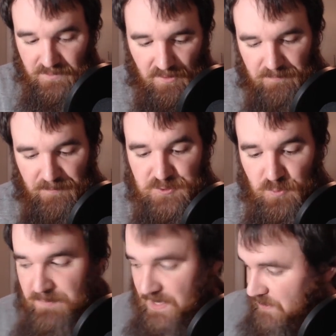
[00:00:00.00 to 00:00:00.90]
The first
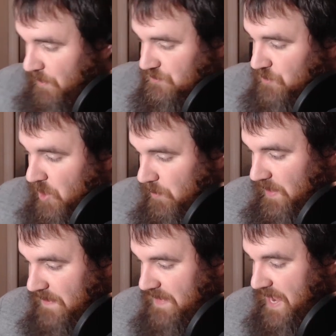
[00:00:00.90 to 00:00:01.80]
one being the most
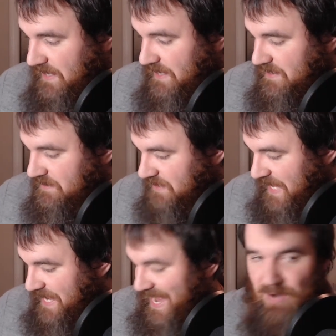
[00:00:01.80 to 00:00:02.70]
notable, and that is
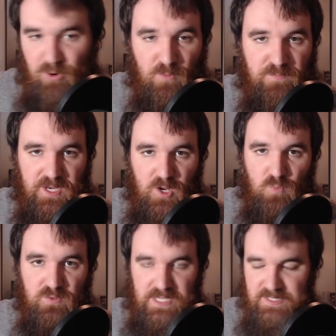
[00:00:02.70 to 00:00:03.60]
an Arrow video
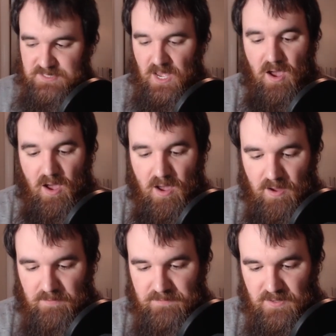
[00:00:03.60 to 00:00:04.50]
release
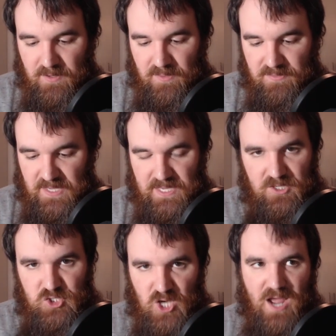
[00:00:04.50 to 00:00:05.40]
of the
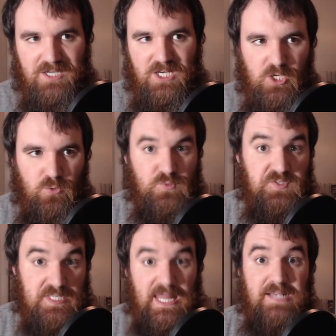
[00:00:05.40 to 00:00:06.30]
John
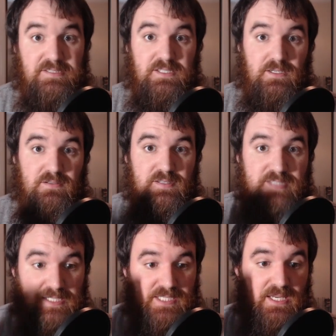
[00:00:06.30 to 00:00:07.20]
Hughes classic
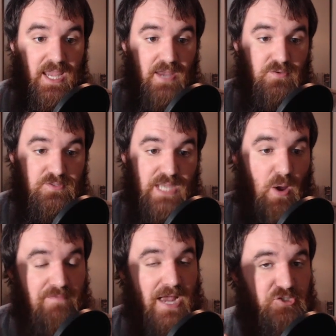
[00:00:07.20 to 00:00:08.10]
16 Candles. Now,
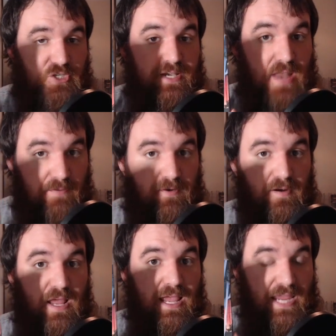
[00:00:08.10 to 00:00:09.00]
I've actually
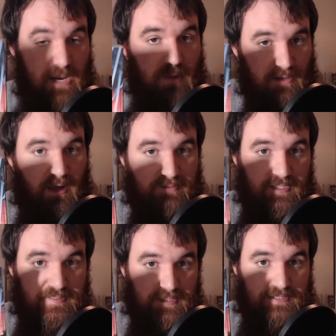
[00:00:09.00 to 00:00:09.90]
never in my life
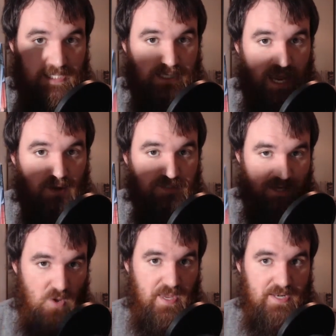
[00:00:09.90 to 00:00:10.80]
seen 16 Candles. I
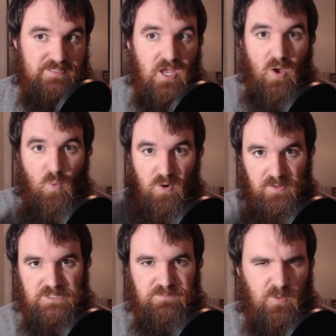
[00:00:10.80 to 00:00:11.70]
know that it's one of
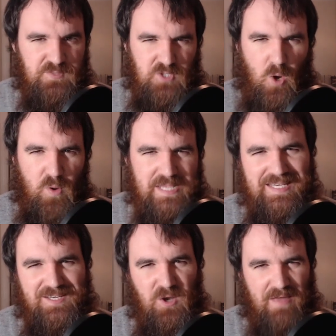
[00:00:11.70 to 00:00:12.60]
those films that's
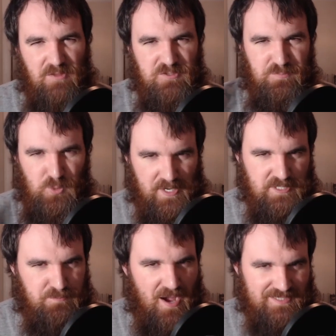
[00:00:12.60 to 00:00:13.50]
always in, you know, have those
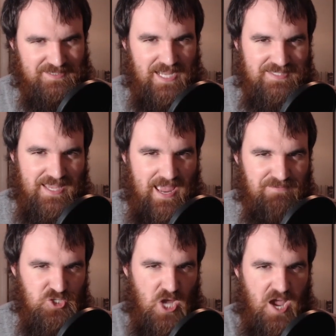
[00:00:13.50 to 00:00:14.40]
Blu-rays box sets. They
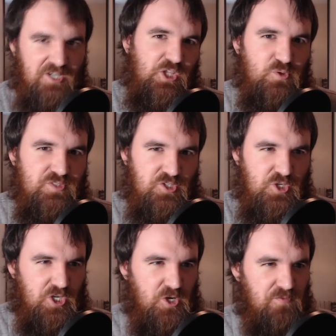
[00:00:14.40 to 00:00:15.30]
have the John Hughes,
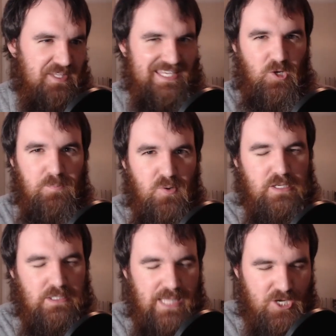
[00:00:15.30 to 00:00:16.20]
usually called the
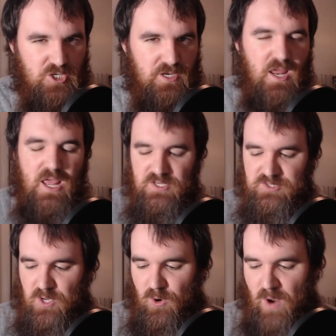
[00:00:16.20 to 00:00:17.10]
yearbook collection.
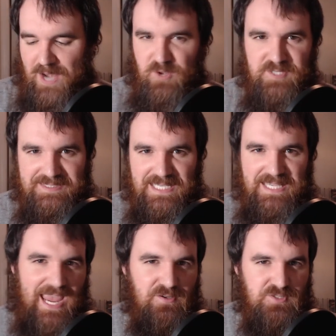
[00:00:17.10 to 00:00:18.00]
So I know 16
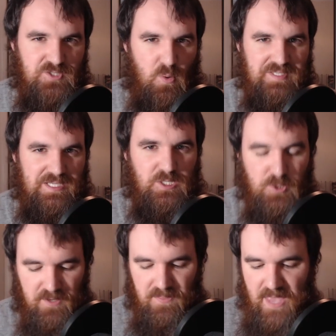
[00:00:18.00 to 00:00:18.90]
Candles is always
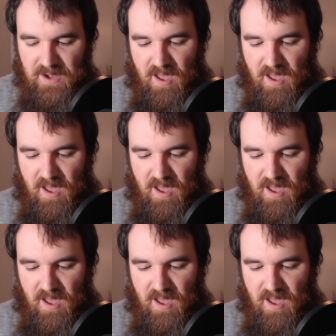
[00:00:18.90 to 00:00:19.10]
included in that.